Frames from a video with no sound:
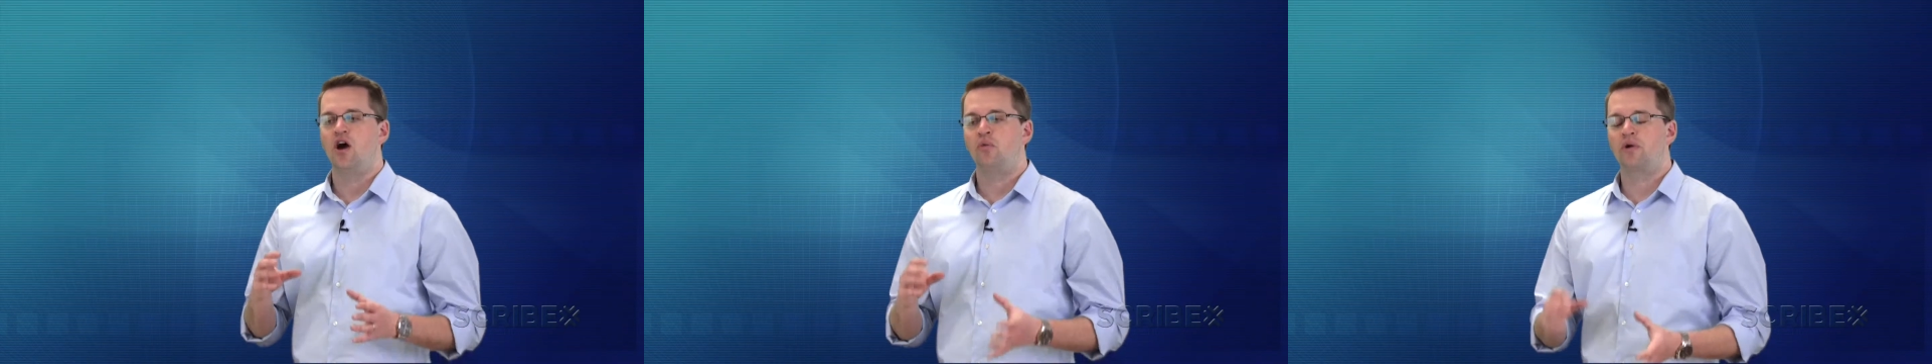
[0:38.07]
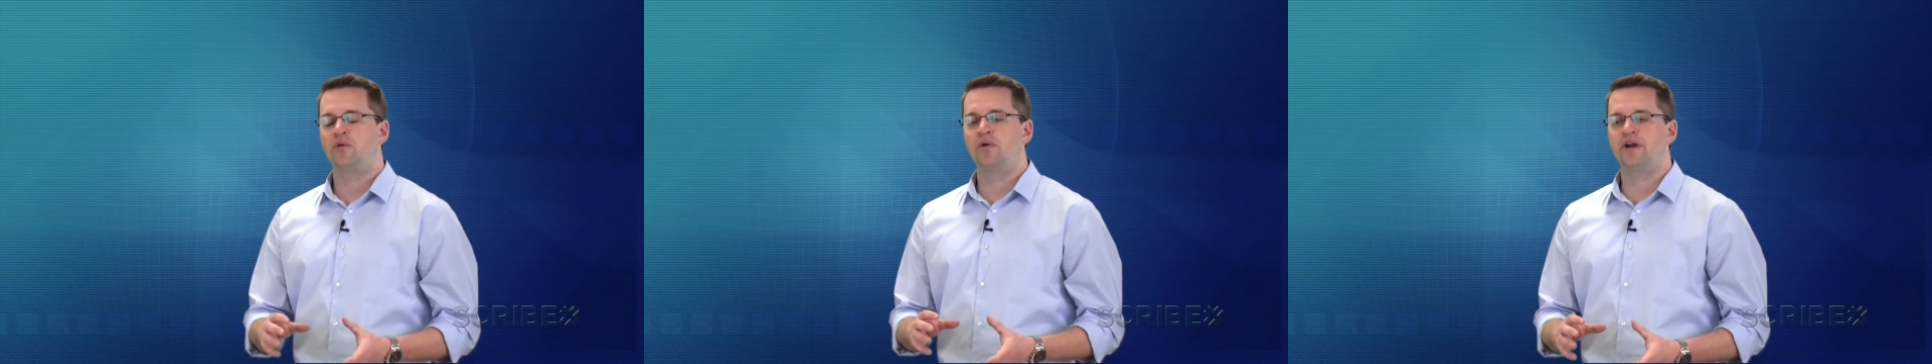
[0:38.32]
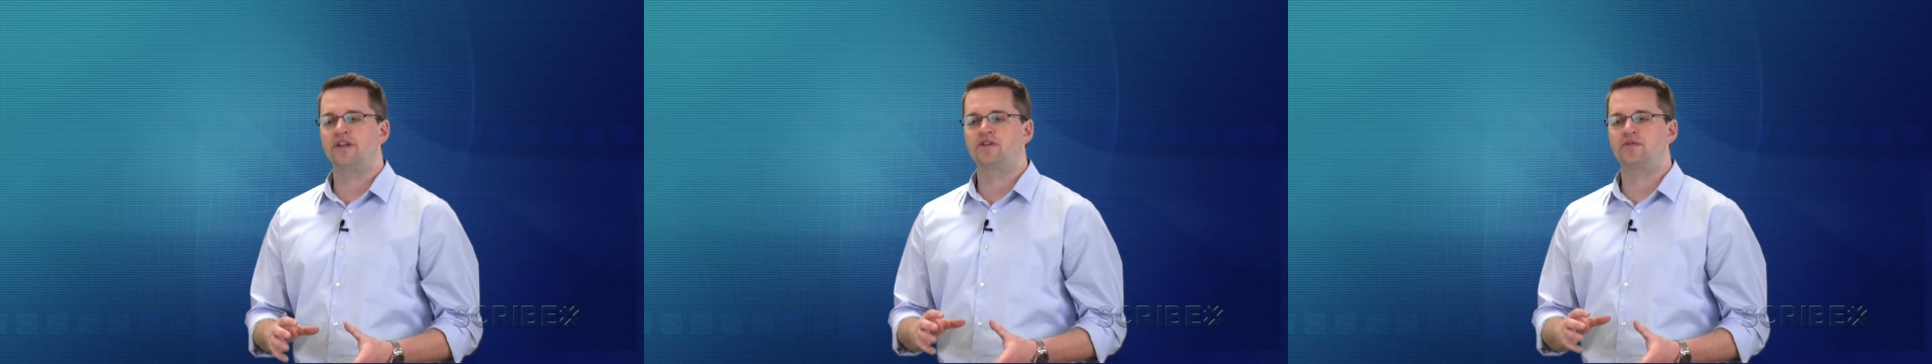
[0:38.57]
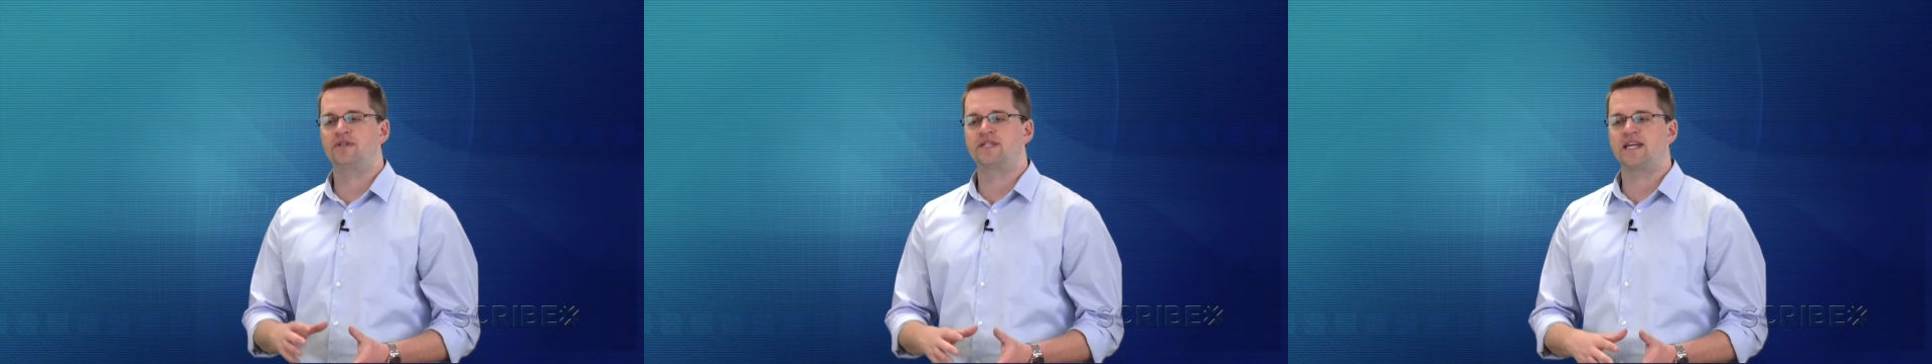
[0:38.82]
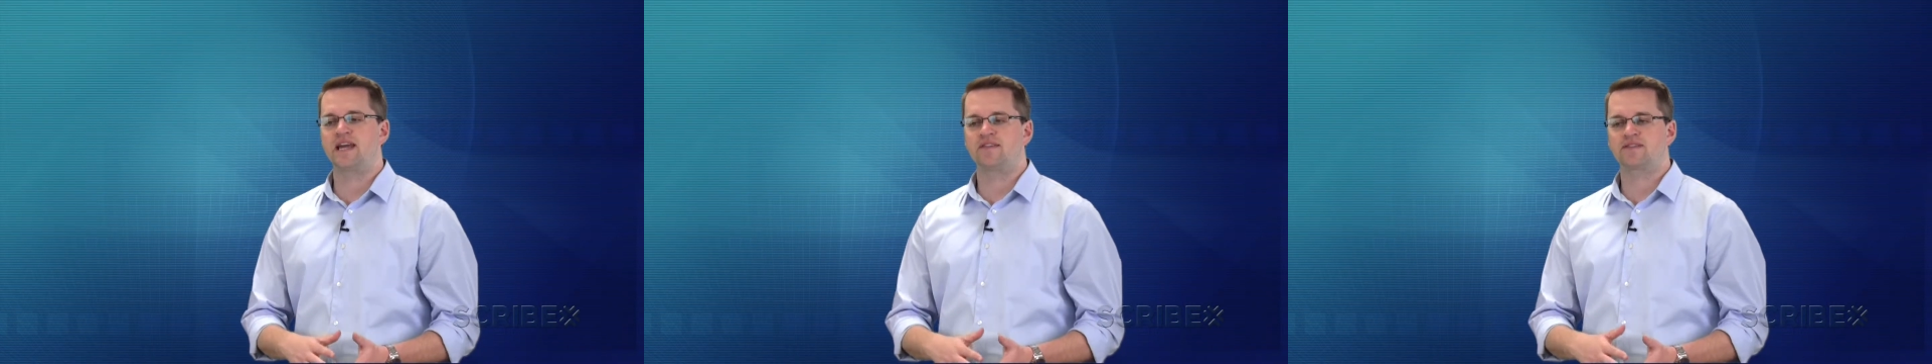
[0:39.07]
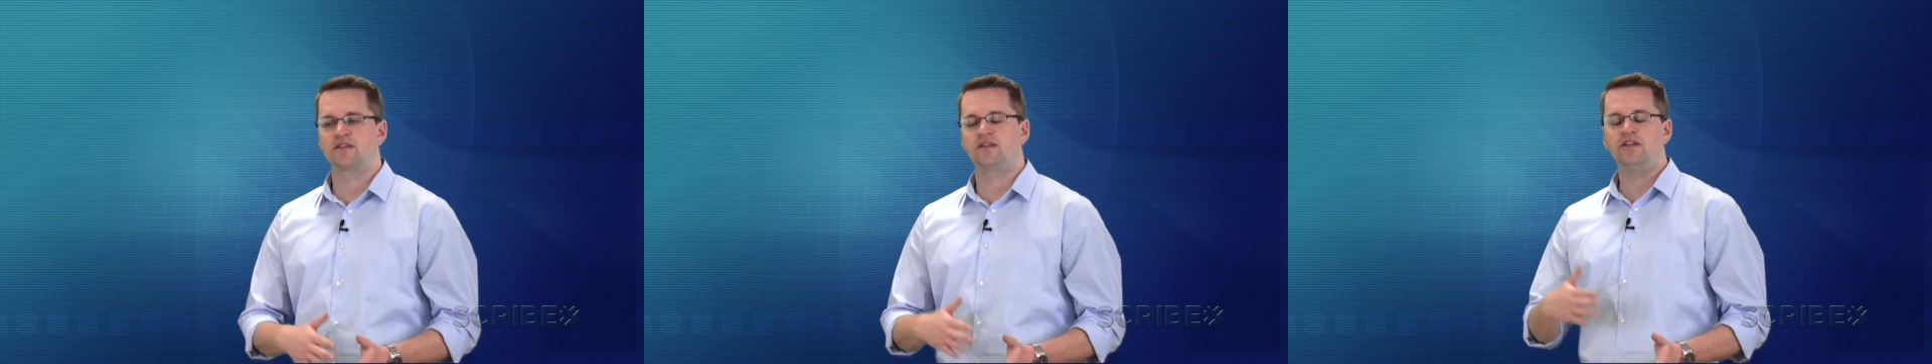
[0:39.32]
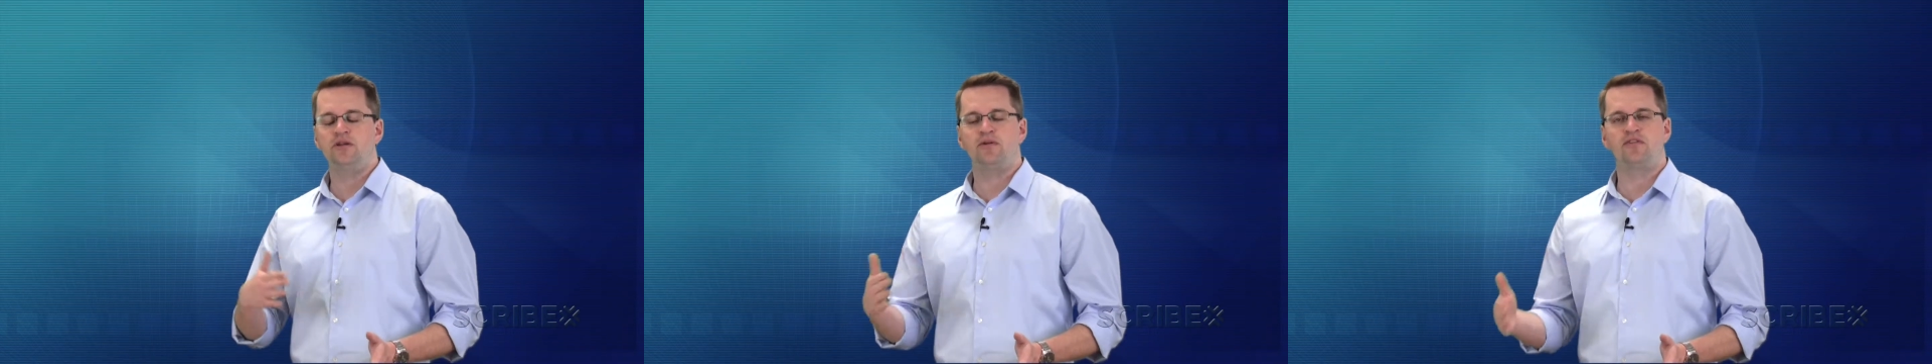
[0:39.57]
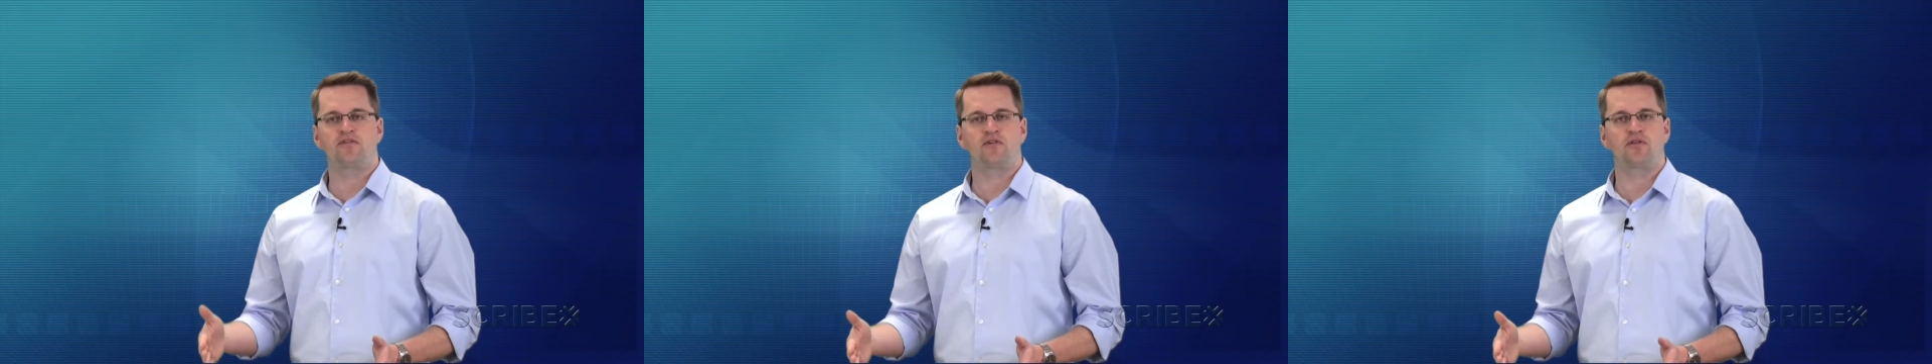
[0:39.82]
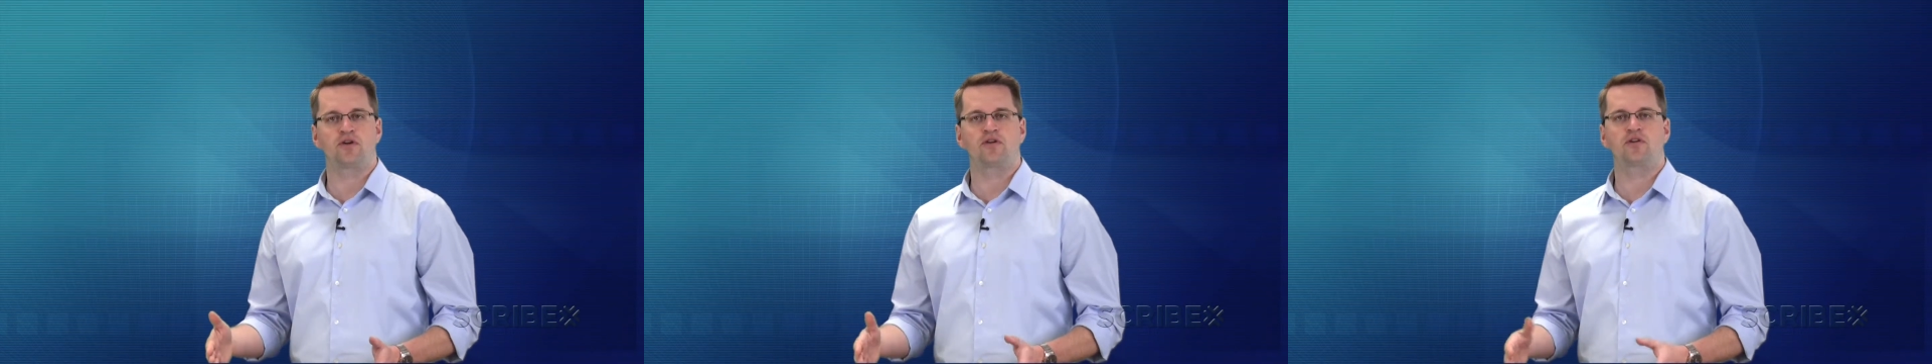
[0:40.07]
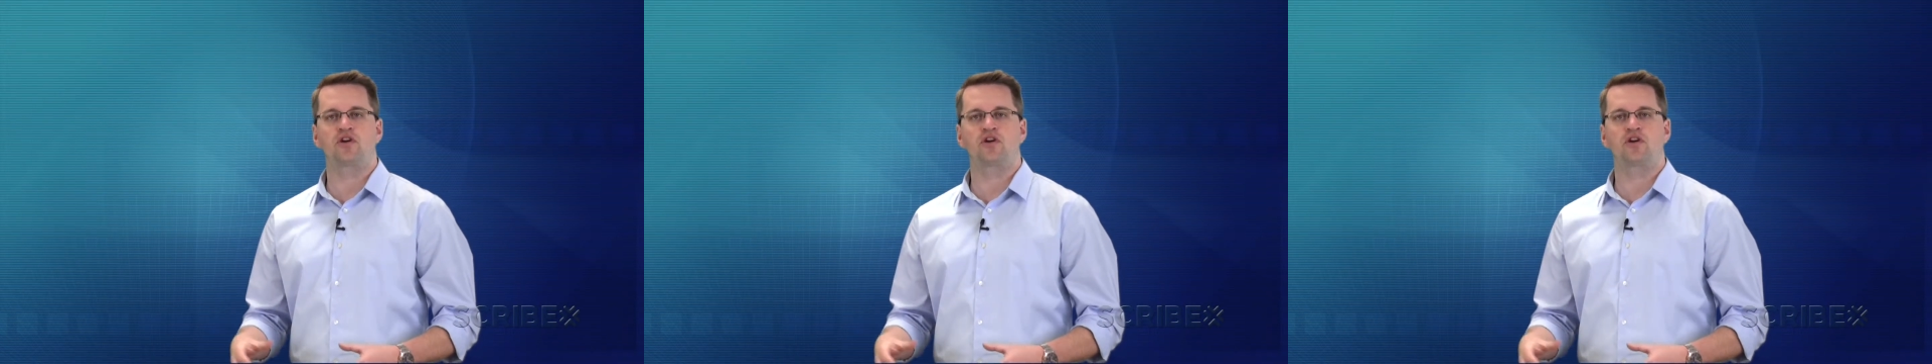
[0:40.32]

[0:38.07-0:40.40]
What I want to do is take this a little bit further,